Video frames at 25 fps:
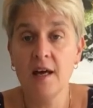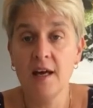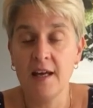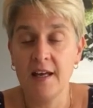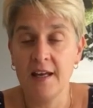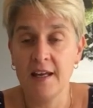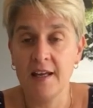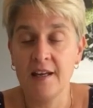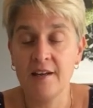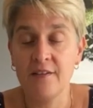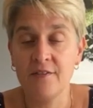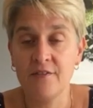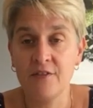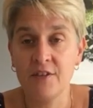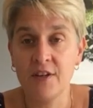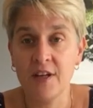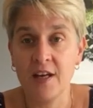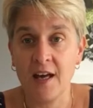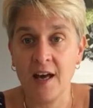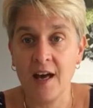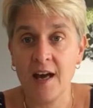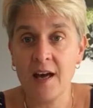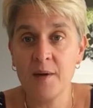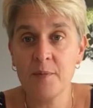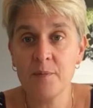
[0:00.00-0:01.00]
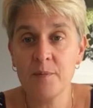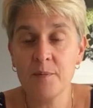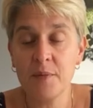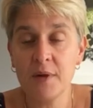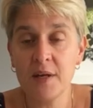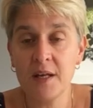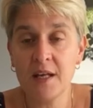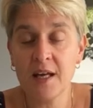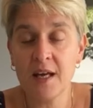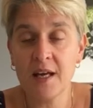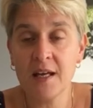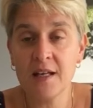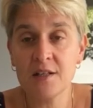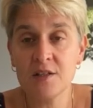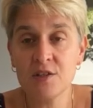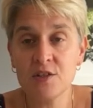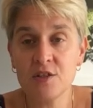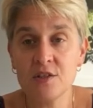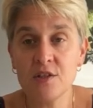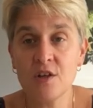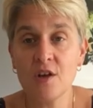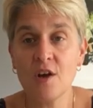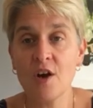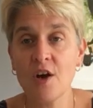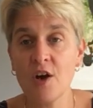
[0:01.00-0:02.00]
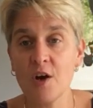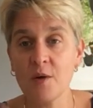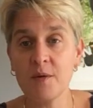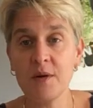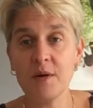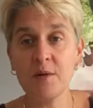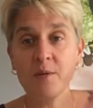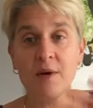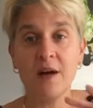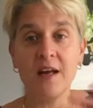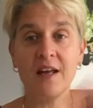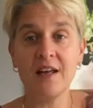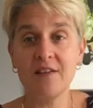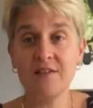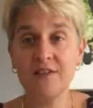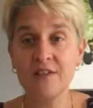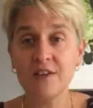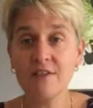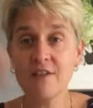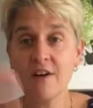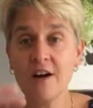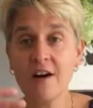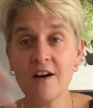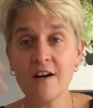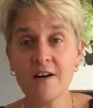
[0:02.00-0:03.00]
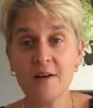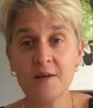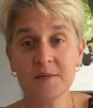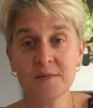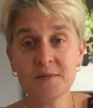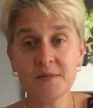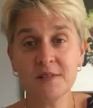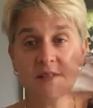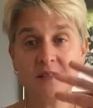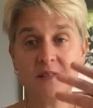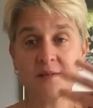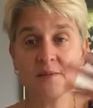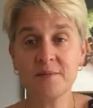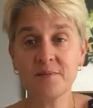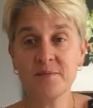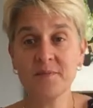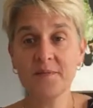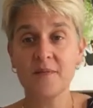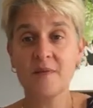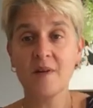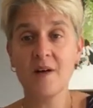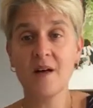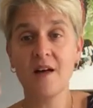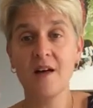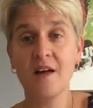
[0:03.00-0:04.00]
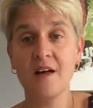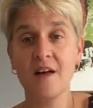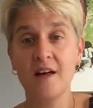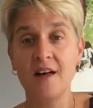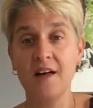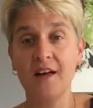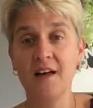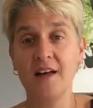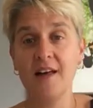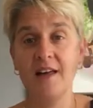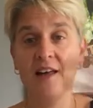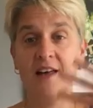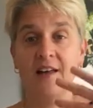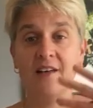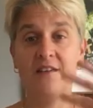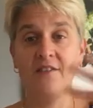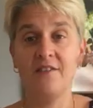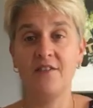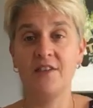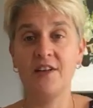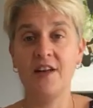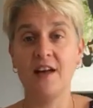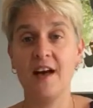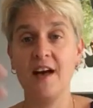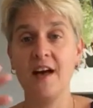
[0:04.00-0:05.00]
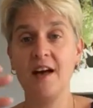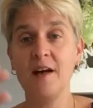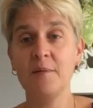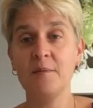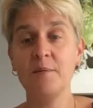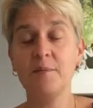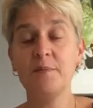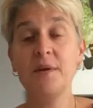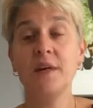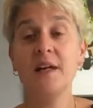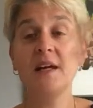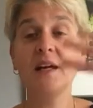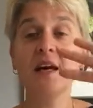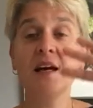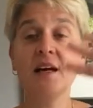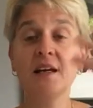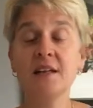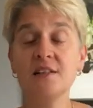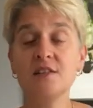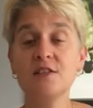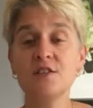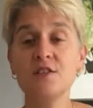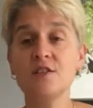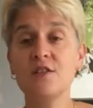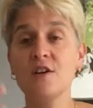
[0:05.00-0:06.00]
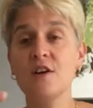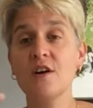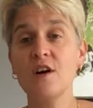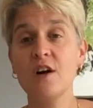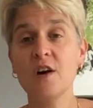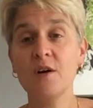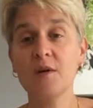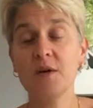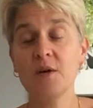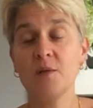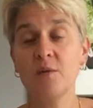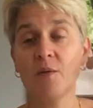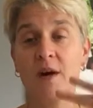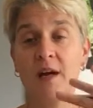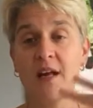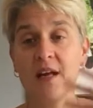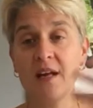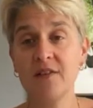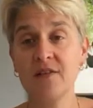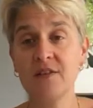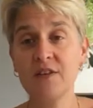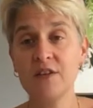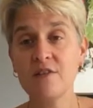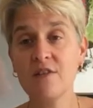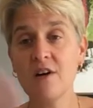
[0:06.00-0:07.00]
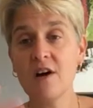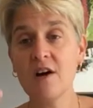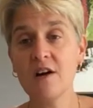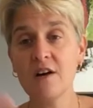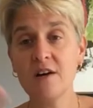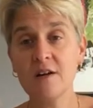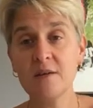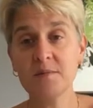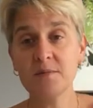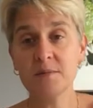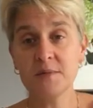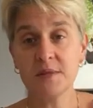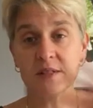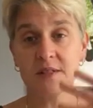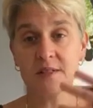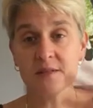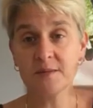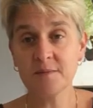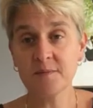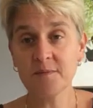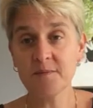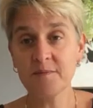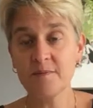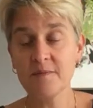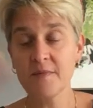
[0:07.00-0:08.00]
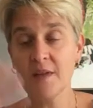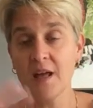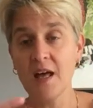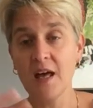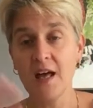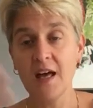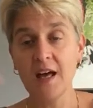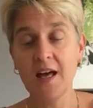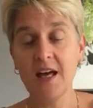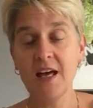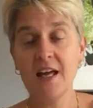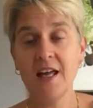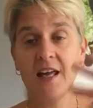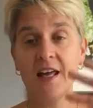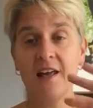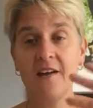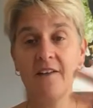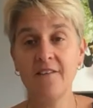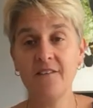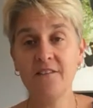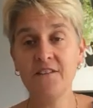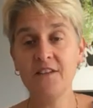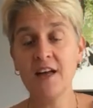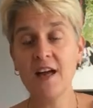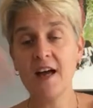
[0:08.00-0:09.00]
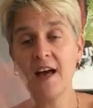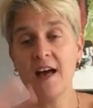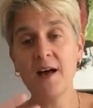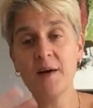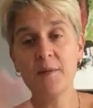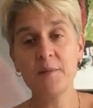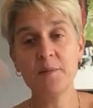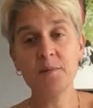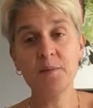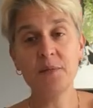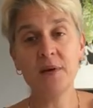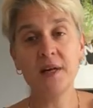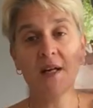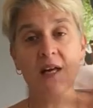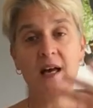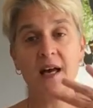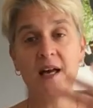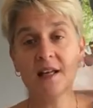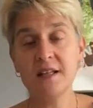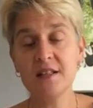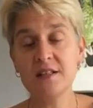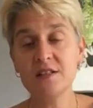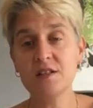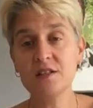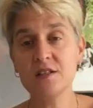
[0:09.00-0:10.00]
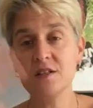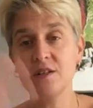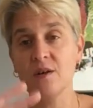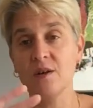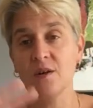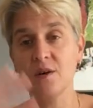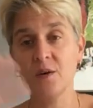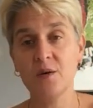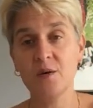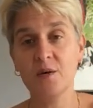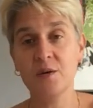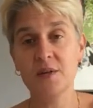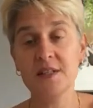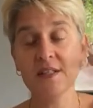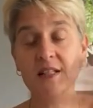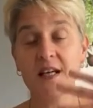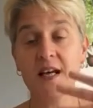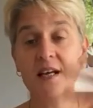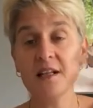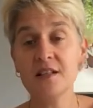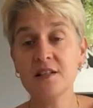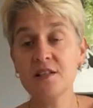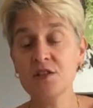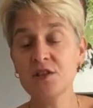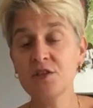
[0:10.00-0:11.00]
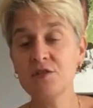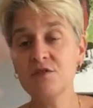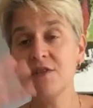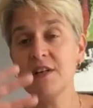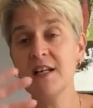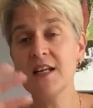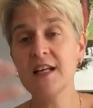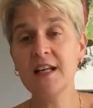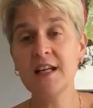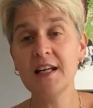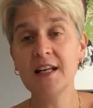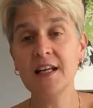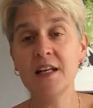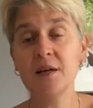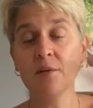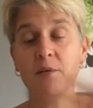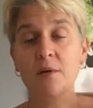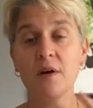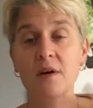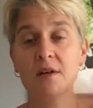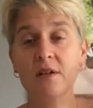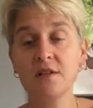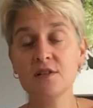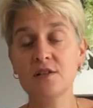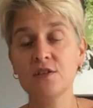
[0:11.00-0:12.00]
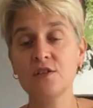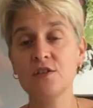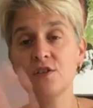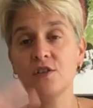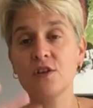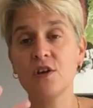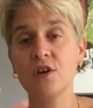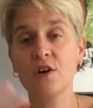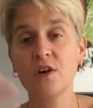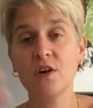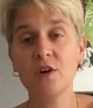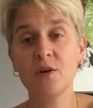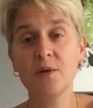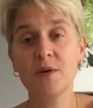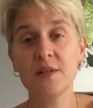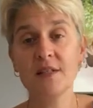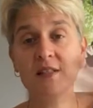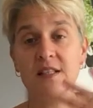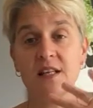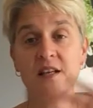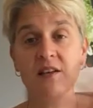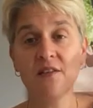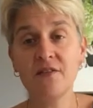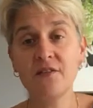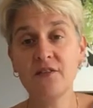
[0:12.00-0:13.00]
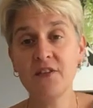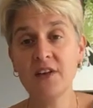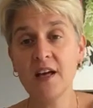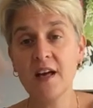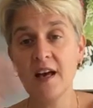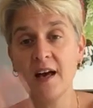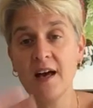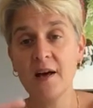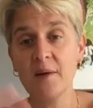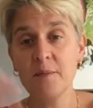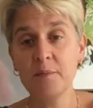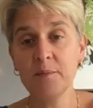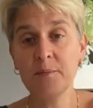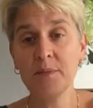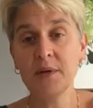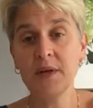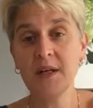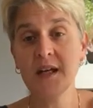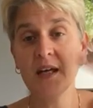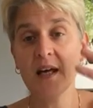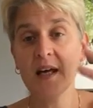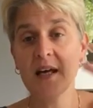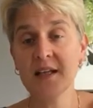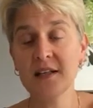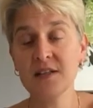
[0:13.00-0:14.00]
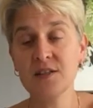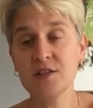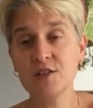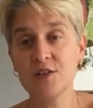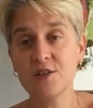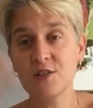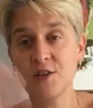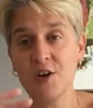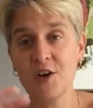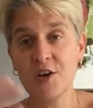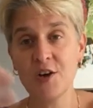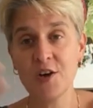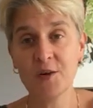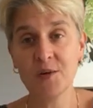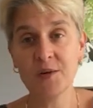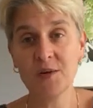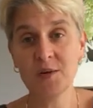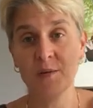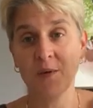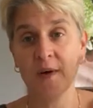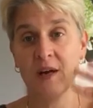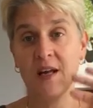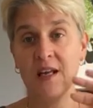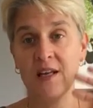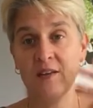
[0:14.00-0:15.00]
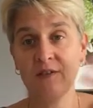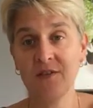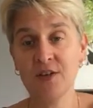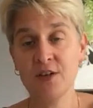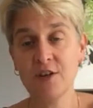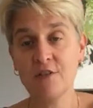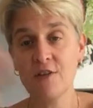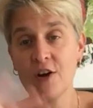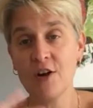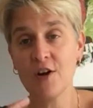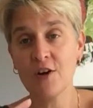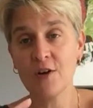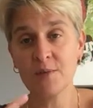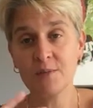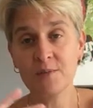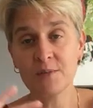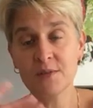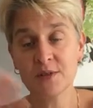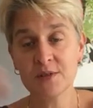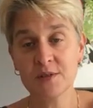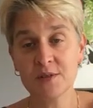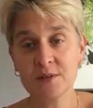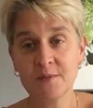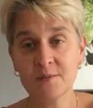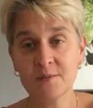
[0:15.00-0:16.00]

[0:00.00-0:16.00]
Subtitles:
If you're happy and you know it, wave your arms. If you're happy and you know it, wave your arms. If you're happy and you know it and you really want to show it, if you're happy and you know it, wave your arms.